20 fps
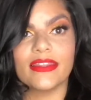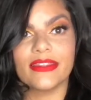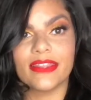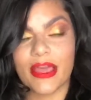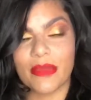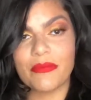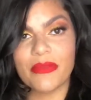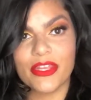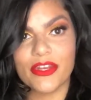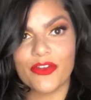
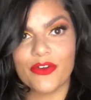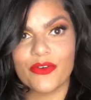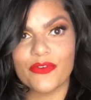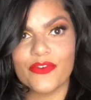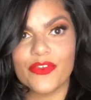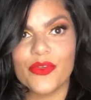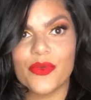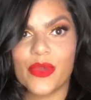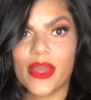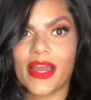Let me know
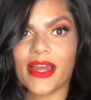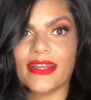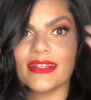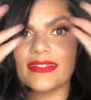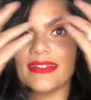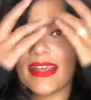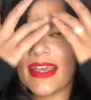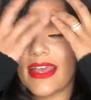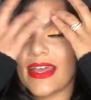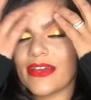if you guys
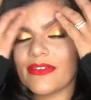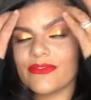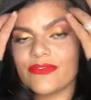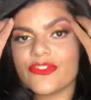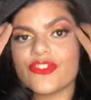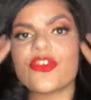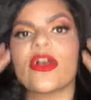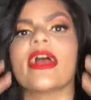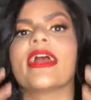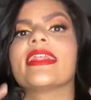have
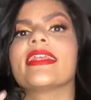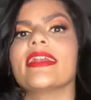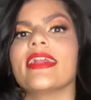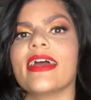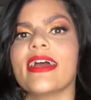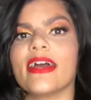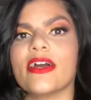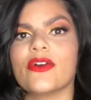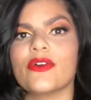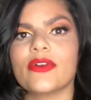tried it
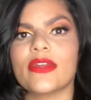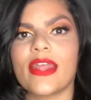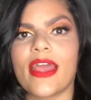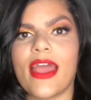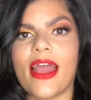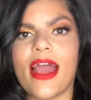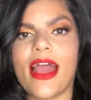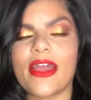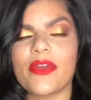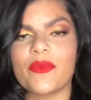out.
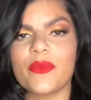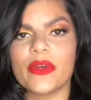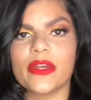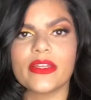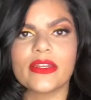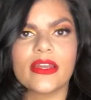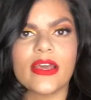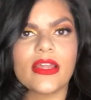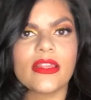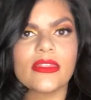I
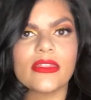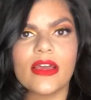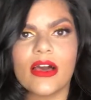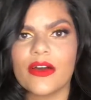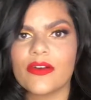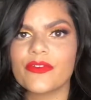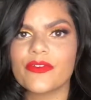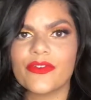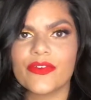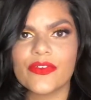would
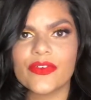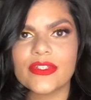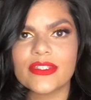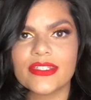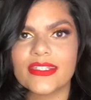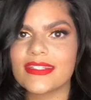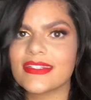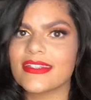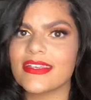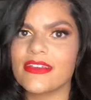love
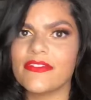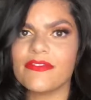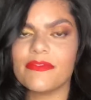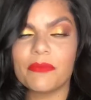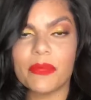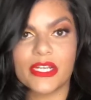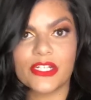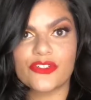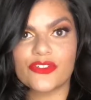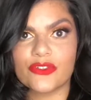to see
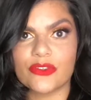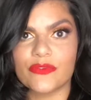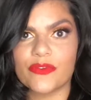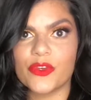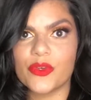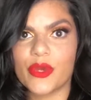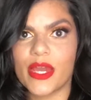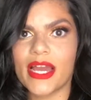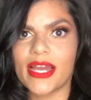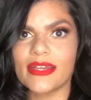pictures of
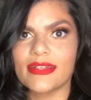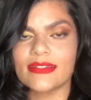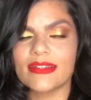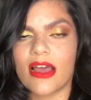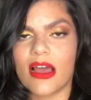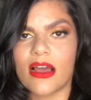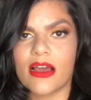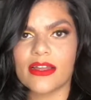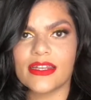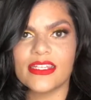you guys
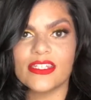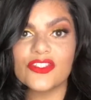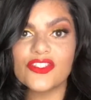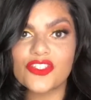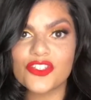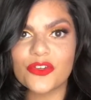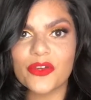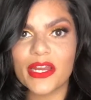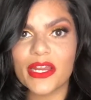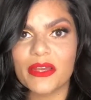on
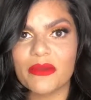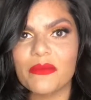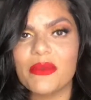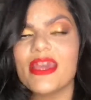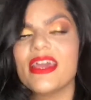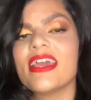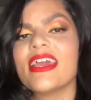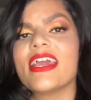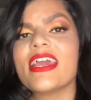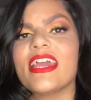Instagram.
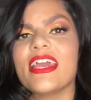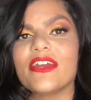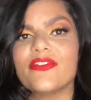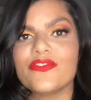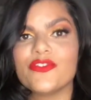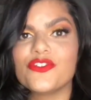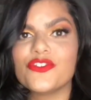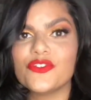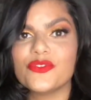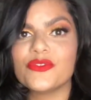
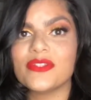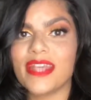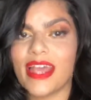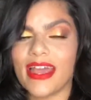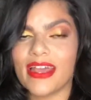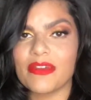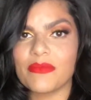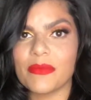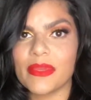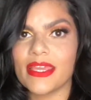If you do
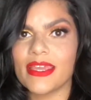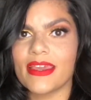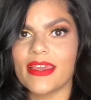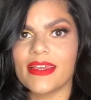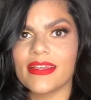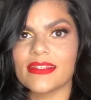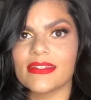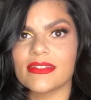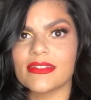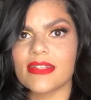tag me,
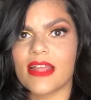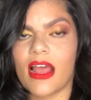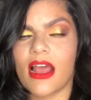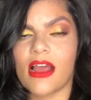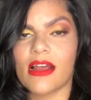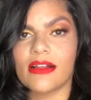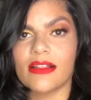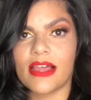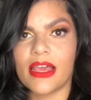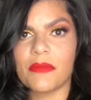it's
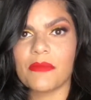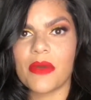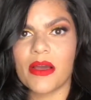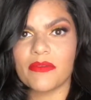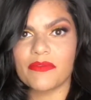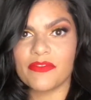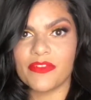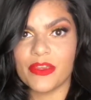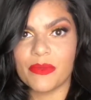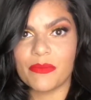
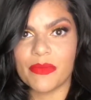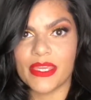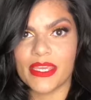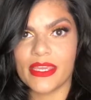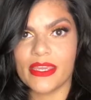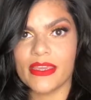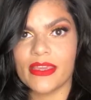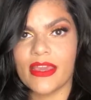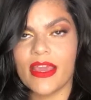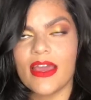
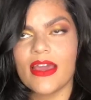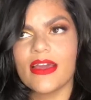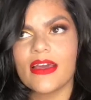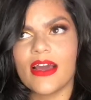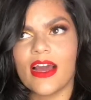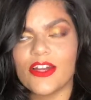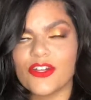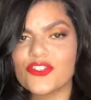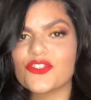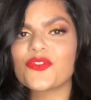Glammomvp
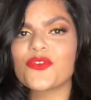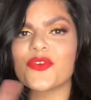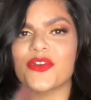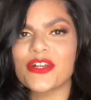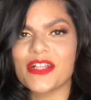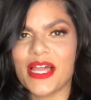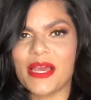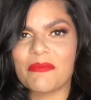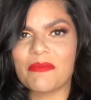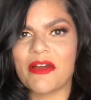
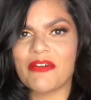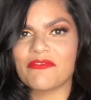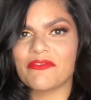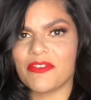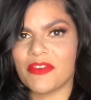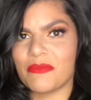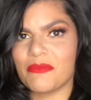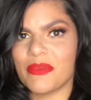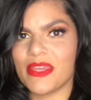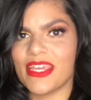
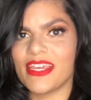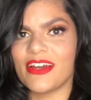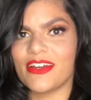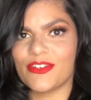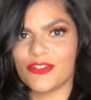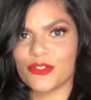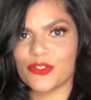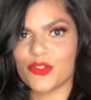_Glammomvp_.